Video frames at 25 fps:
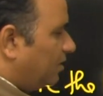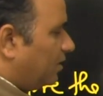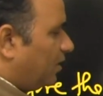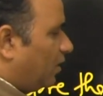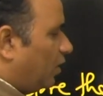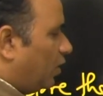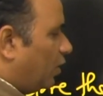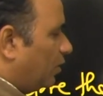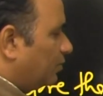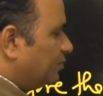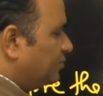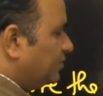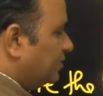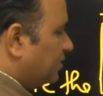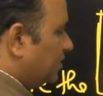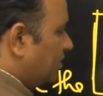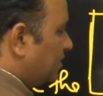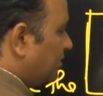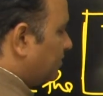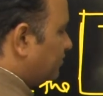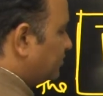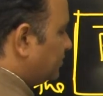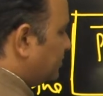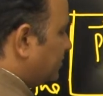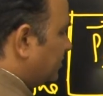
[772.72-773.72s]

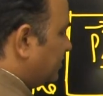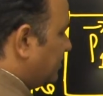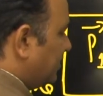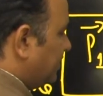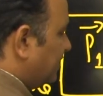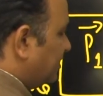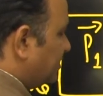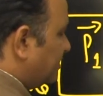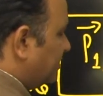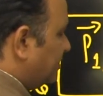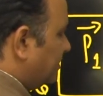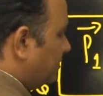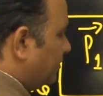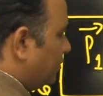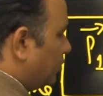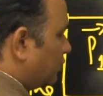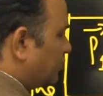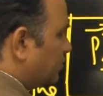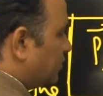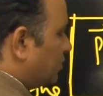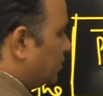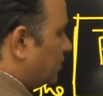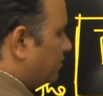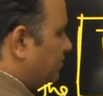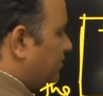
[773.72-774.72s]
observes this, the
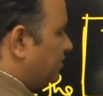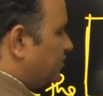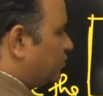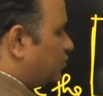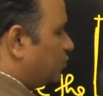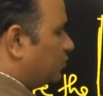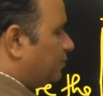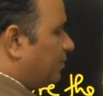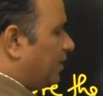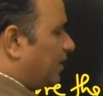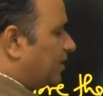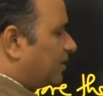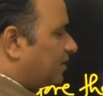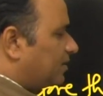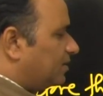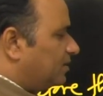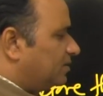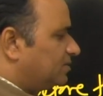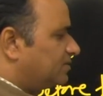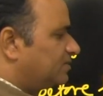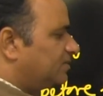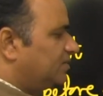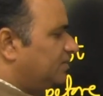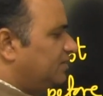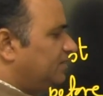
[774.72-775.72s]
motion of these two
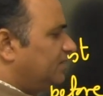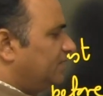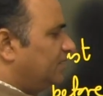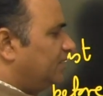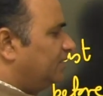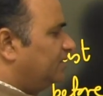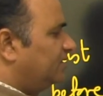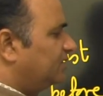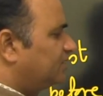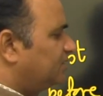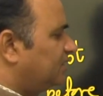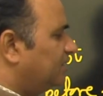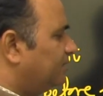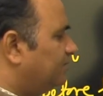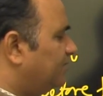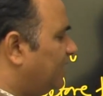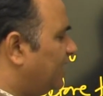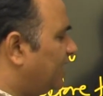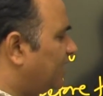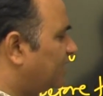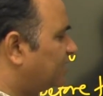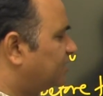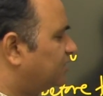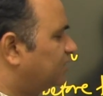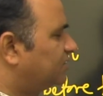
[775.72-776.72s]
particles in the same
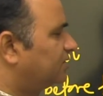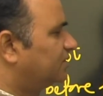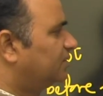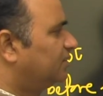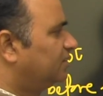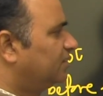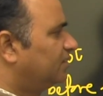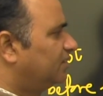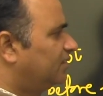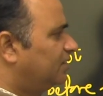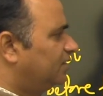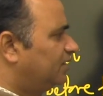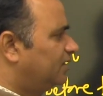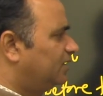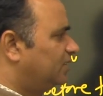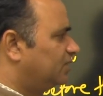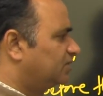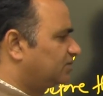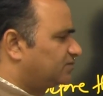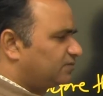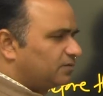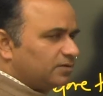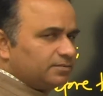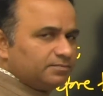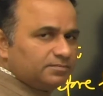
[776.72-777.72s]
direction as
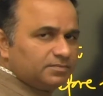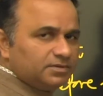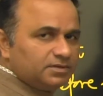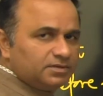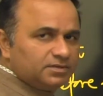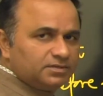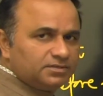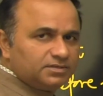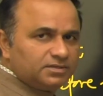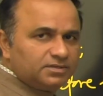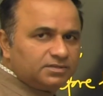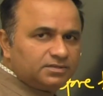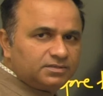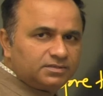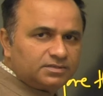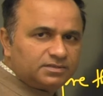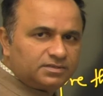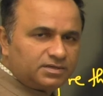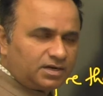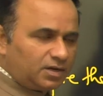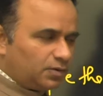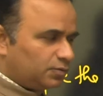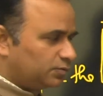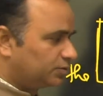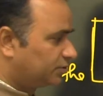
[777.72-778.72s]
from the
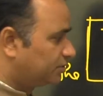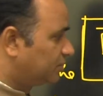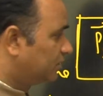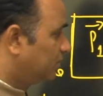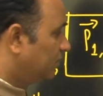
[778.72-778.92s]
ground.